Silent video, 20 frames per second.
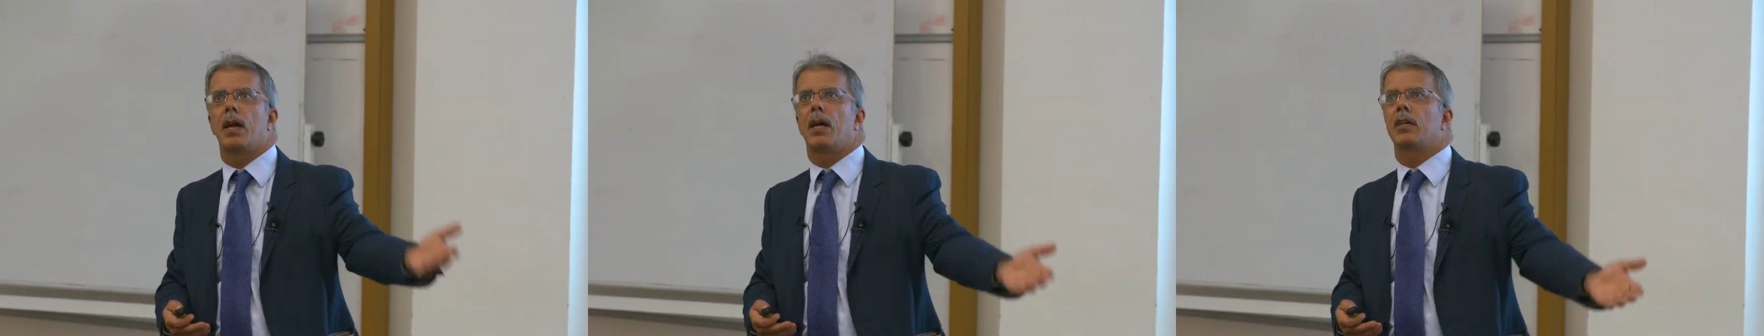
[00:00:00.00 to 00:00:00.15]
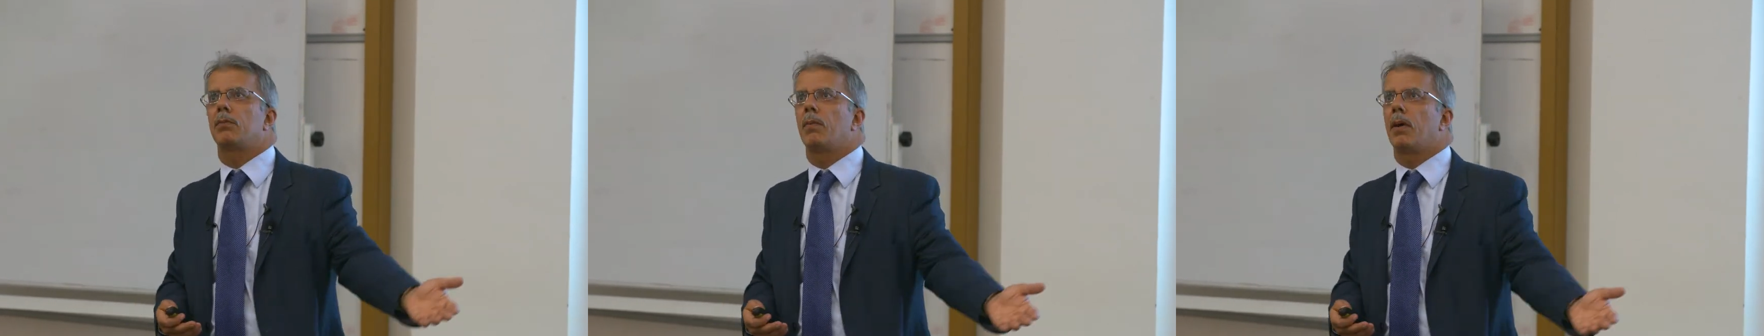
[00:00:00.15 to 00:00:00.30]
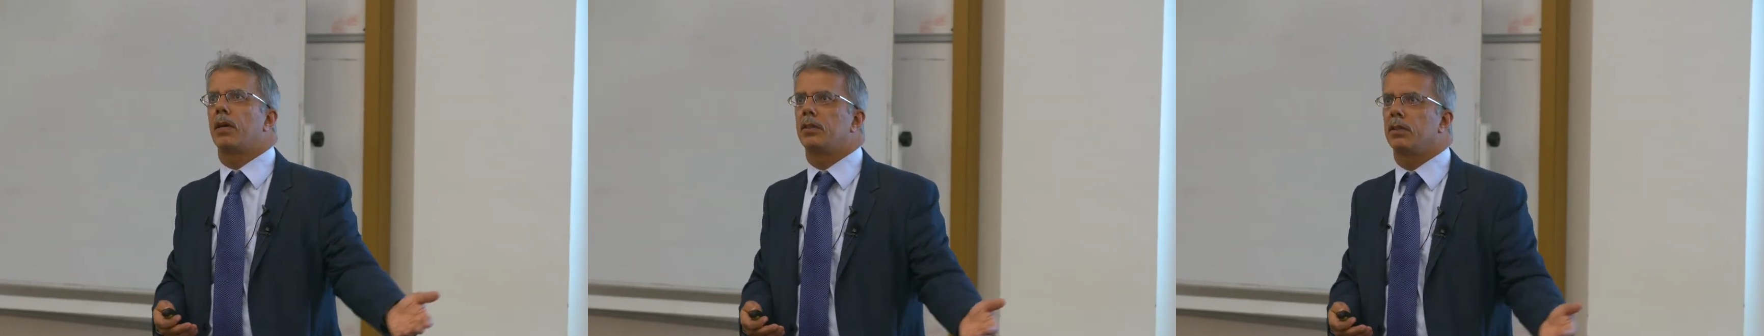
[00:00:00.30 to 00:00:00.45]

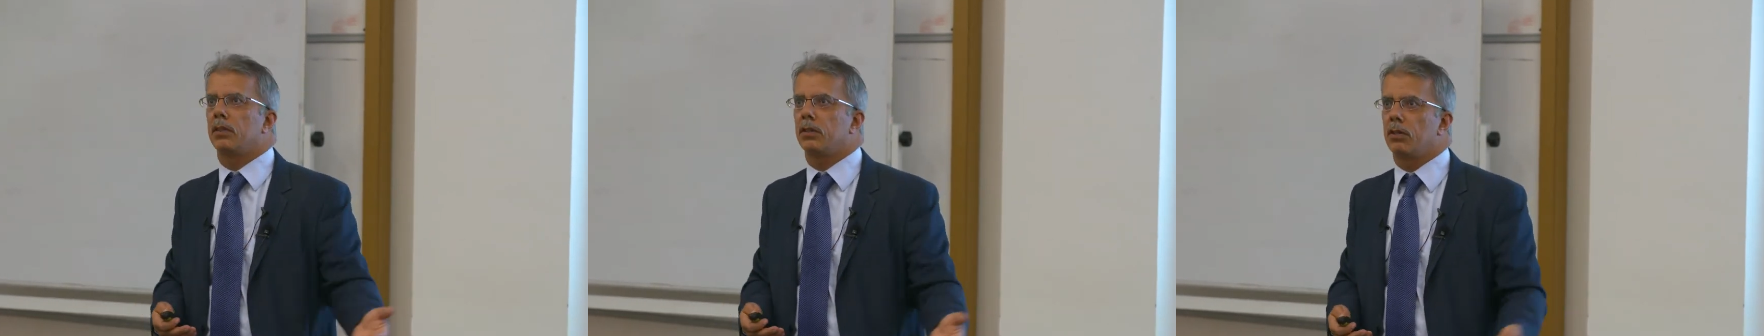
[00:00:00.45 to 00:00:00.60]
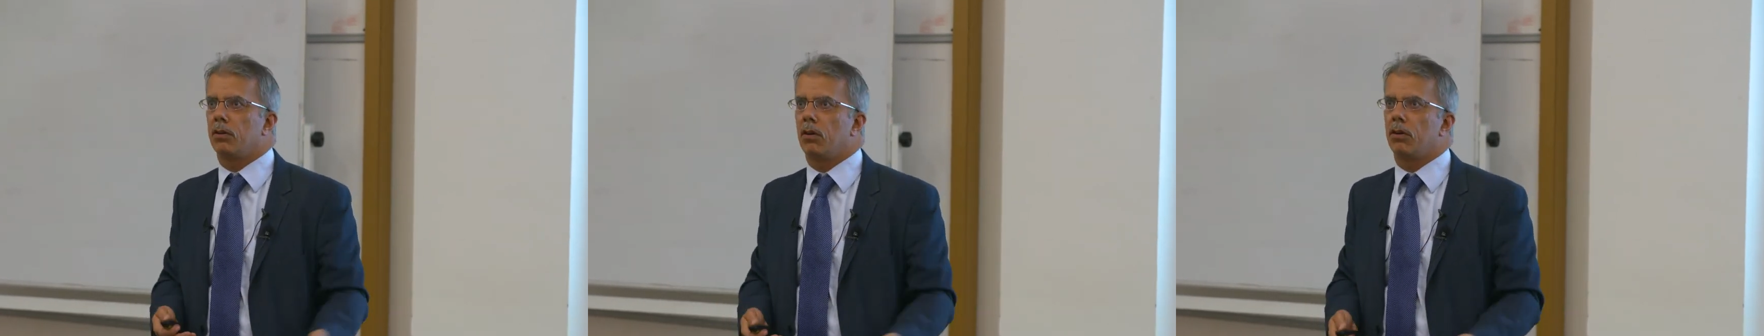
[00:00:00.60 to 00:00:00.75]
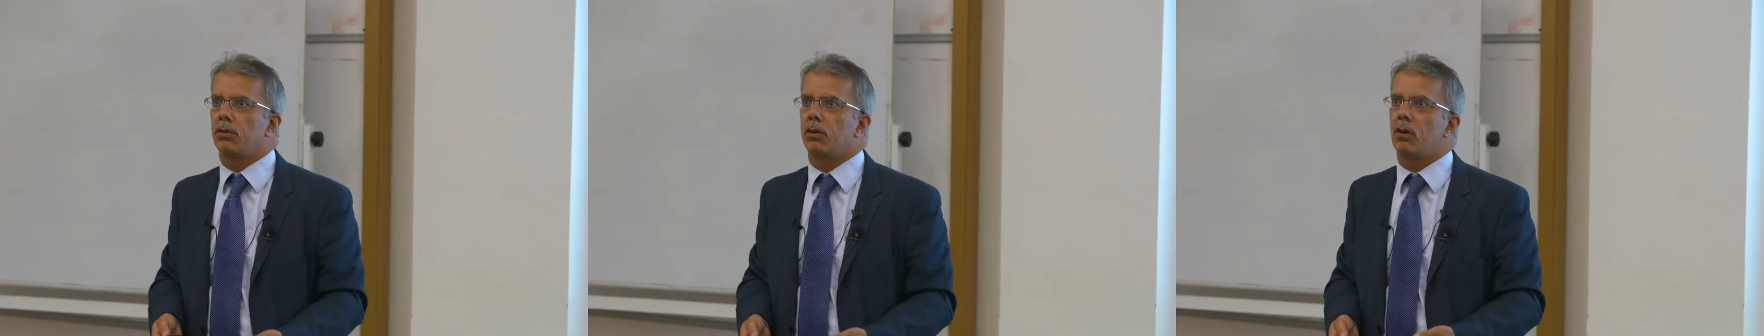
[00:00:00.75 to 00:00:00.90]
asthmatics
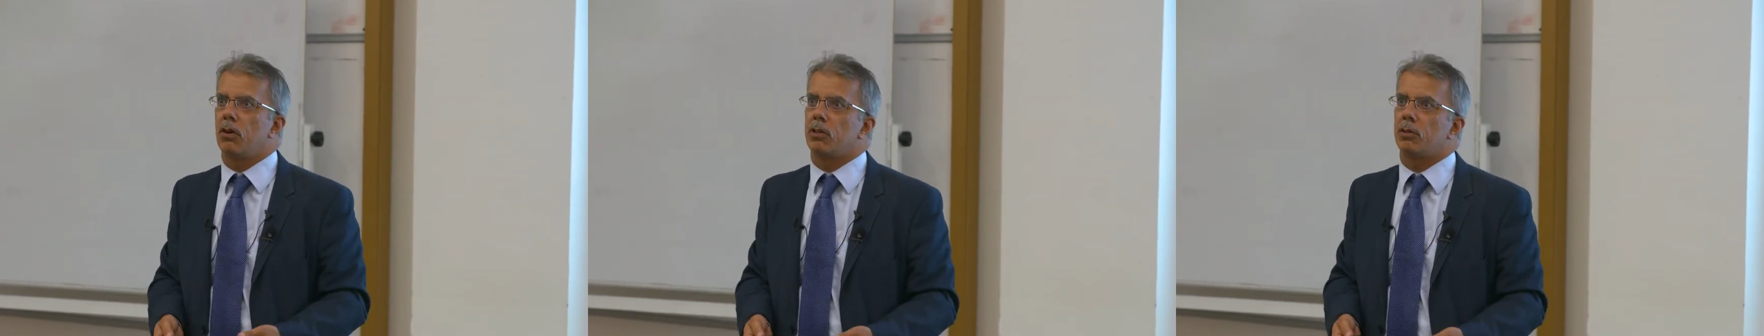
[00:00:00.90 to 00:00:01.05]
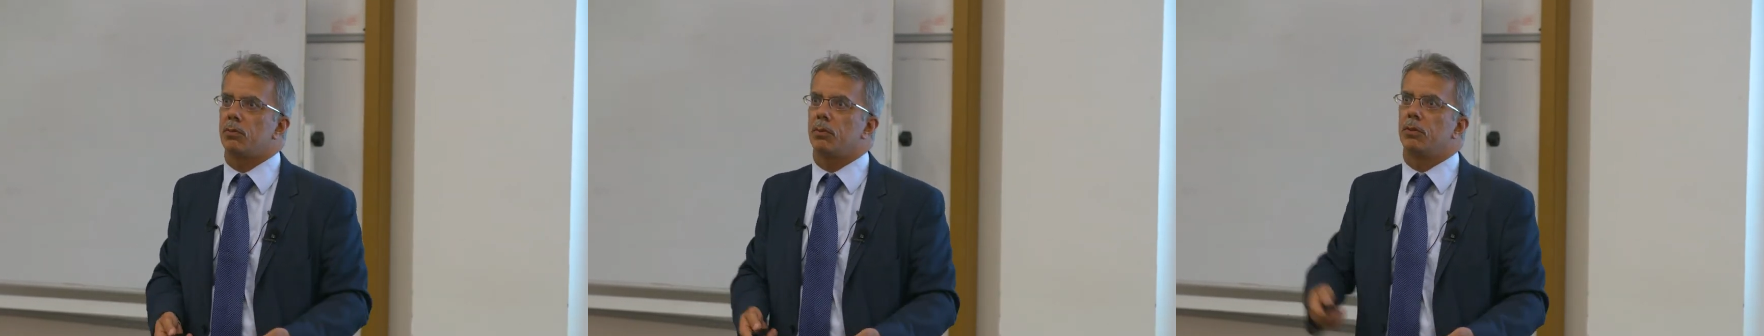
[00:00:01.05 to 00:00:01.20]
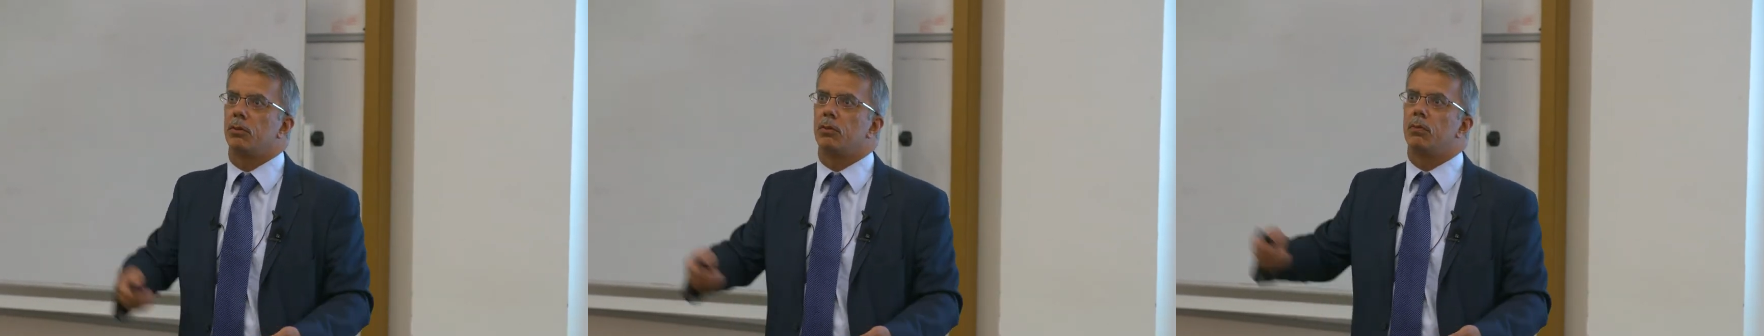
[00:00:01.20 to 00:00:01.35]
are going to
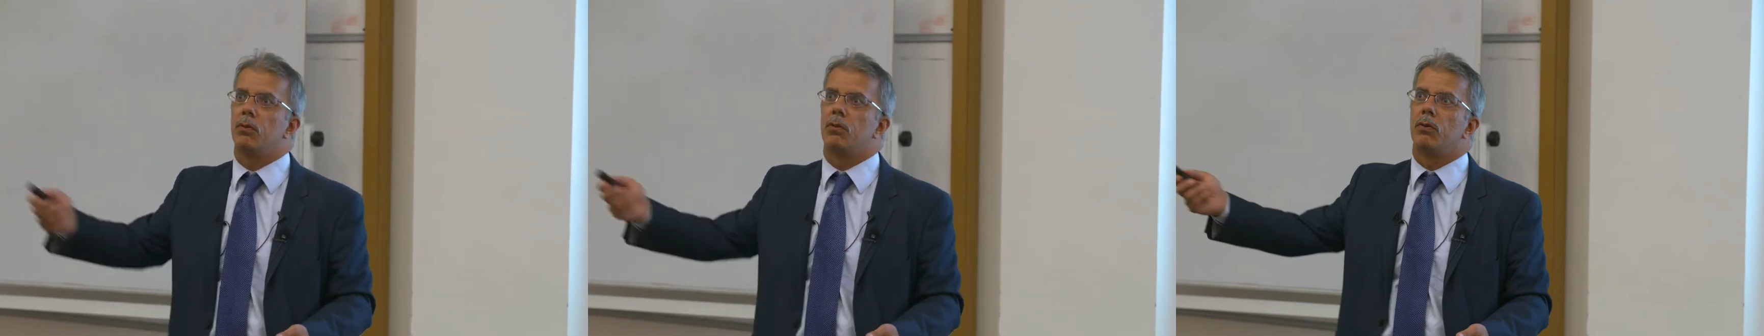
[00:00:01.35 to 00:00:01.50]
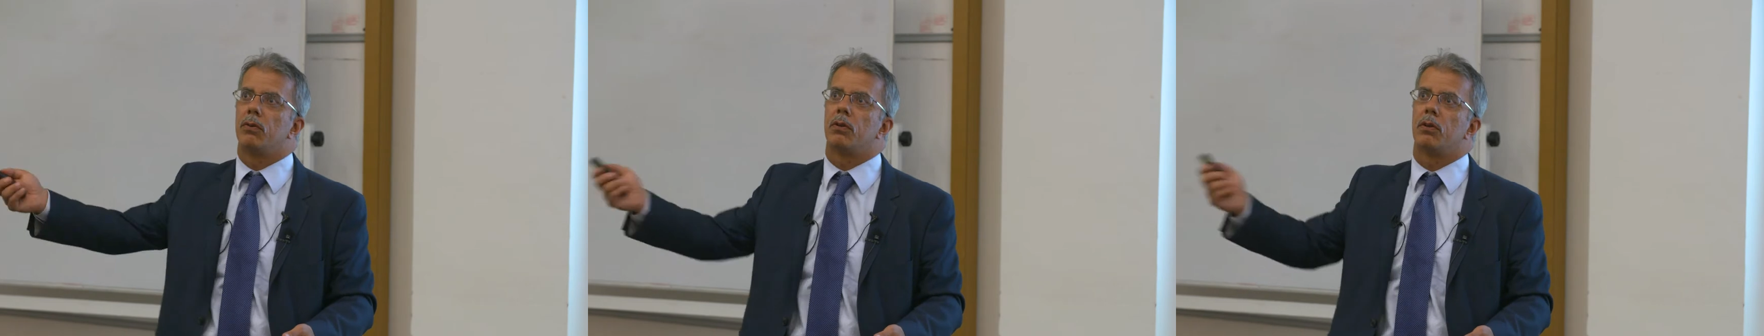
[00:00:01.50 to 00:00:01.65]
hospital more